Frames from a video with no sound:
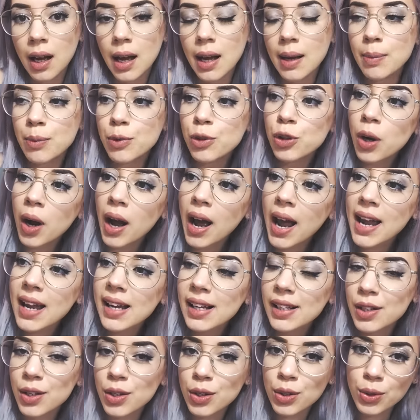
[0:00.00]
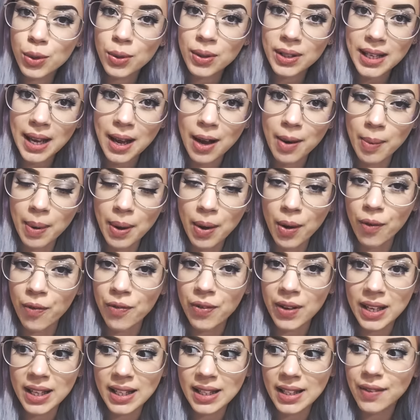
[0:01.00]
I'm trying to sort out my
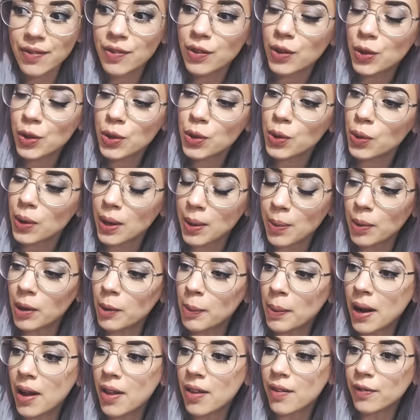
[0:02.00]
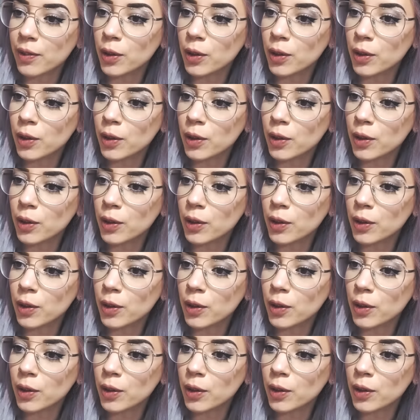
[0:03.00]
office, if you saw it in one of my other